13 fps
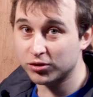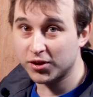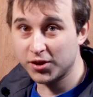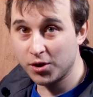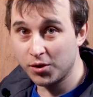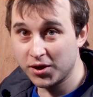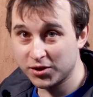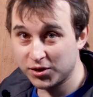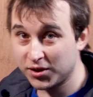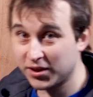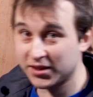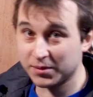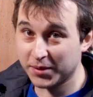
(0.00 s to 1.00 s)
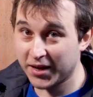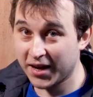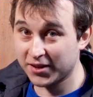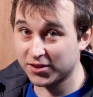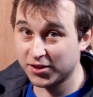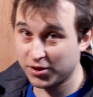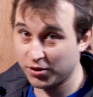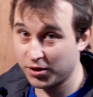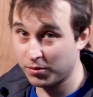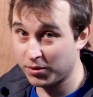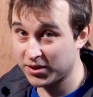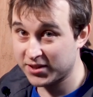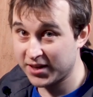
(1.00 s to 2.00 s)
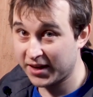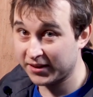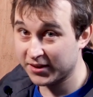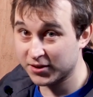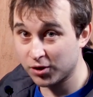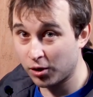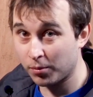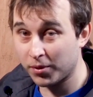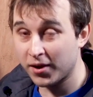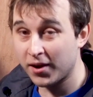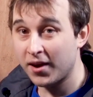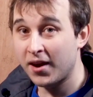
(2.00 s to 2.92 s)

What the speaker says: to the unit, so you need to be next to the unit when setting this up.